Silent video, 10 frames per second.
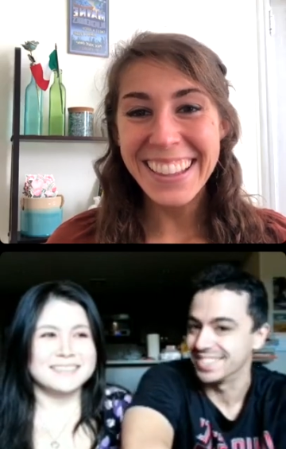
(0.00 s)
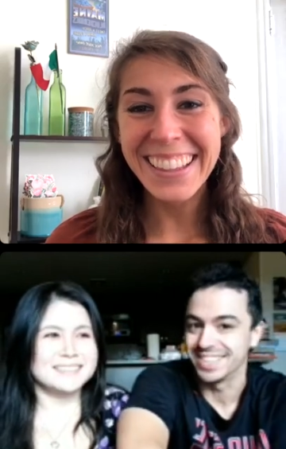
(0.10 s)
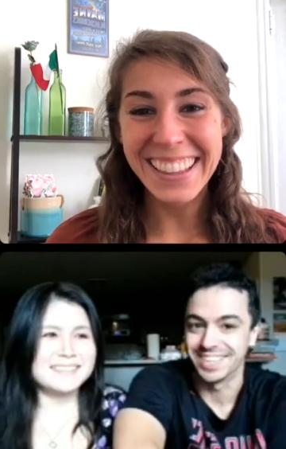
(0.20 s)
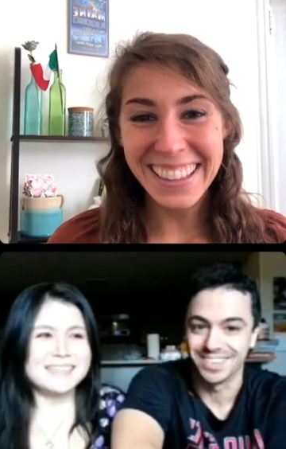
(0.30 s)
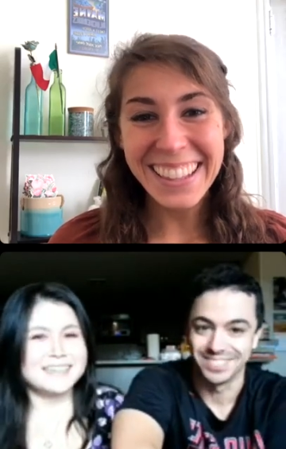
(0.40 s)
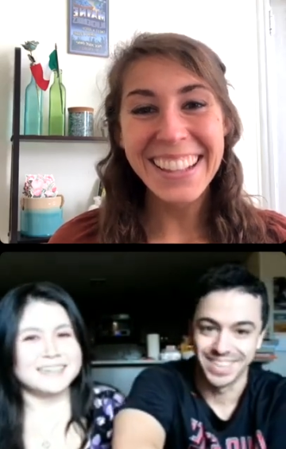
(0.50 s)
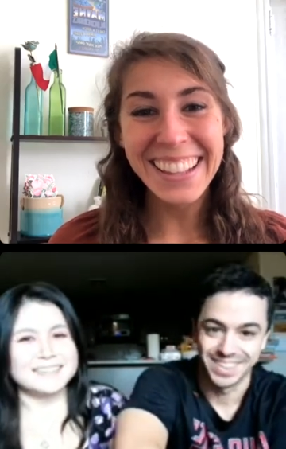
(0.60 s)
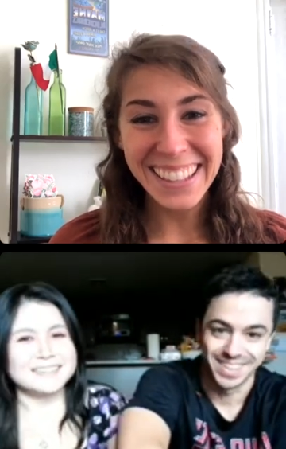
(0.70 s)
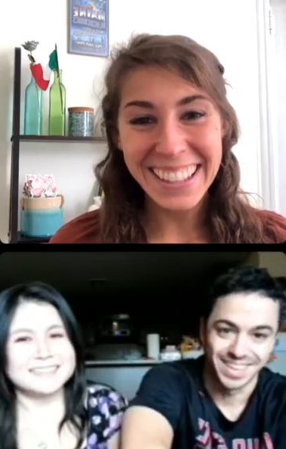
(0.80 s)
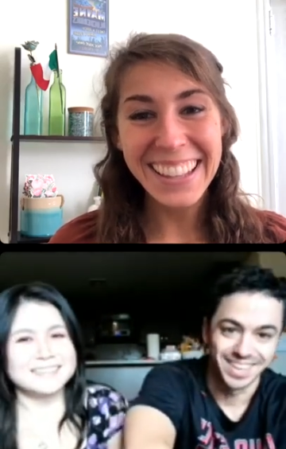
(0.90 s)
Speaker 1: that's like her yeah.
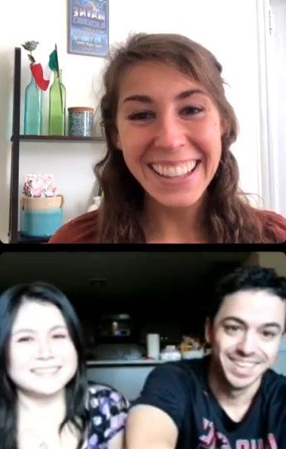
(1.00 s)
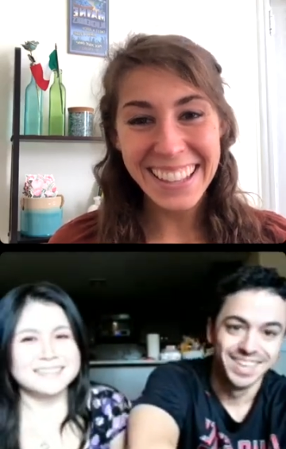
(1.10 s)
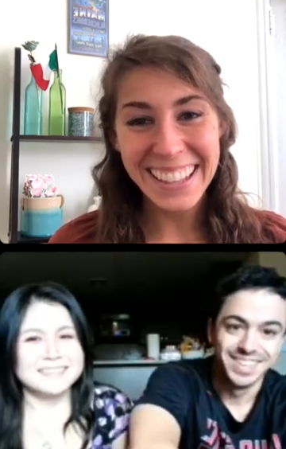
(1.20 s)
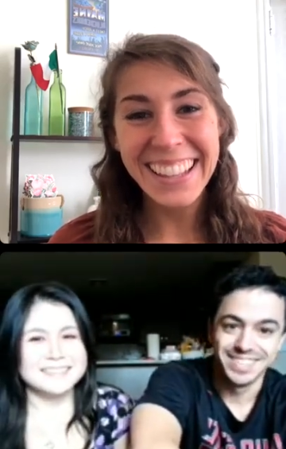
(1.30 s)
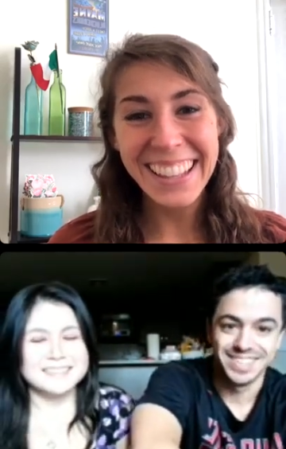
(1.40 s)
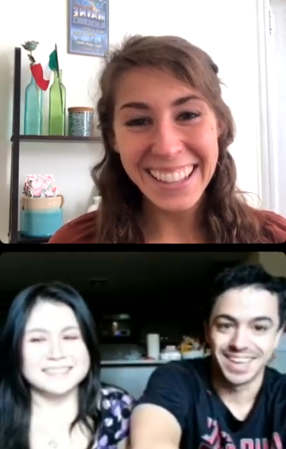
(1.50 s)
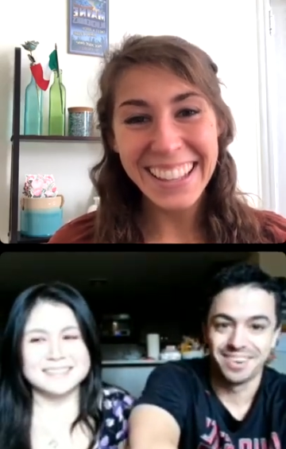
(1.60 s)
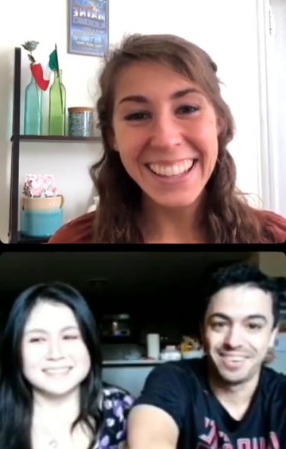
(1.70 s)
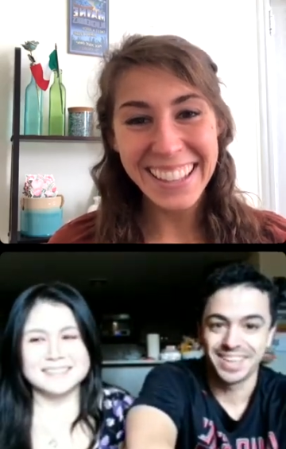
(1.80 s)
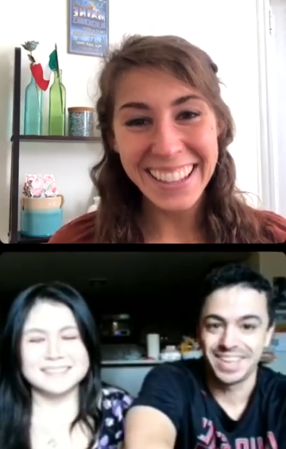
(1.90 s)
big thing she's like i don't
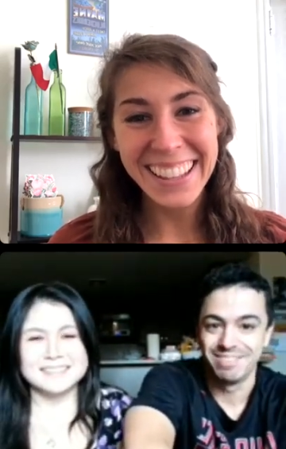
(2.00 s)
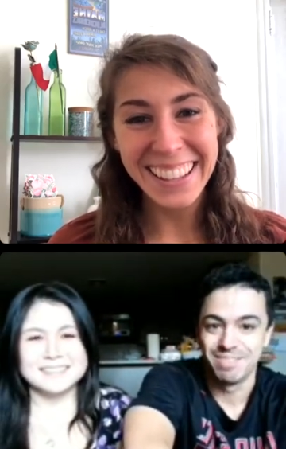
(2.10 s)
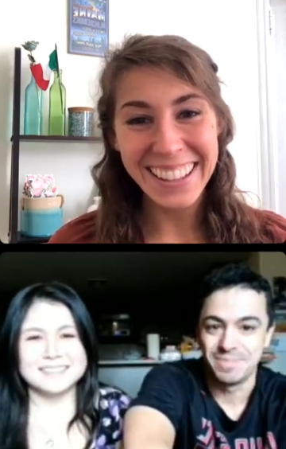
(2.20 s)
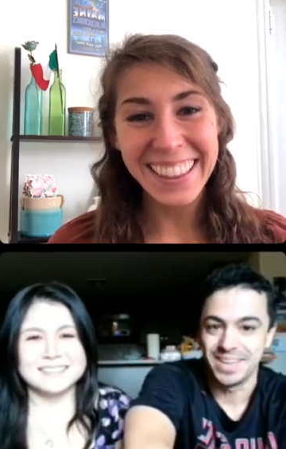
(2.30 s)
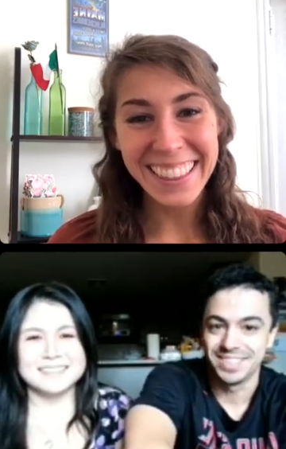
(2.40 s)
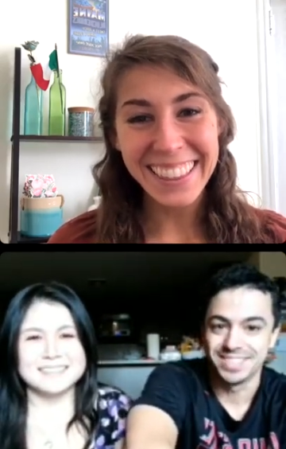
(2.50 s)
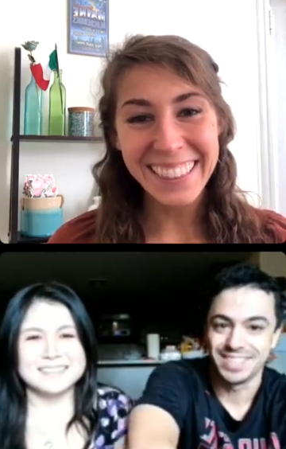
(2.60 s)
want to keep repeating the